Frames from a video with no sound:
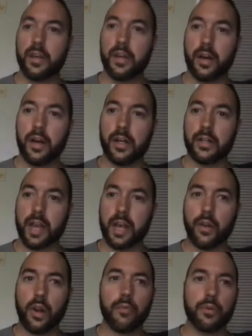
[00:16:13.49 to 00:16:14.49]

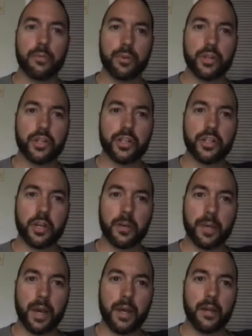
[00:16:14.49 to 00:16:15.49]
Tyler, I really appreciate you
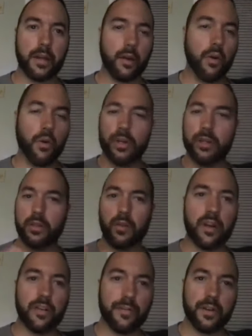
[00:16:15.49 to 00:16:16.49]
coming on. Always a
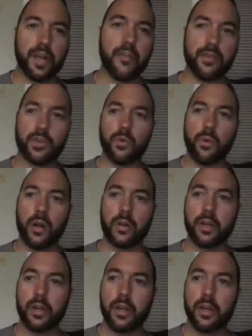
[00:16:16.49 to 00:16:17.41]
lot of fun having you on.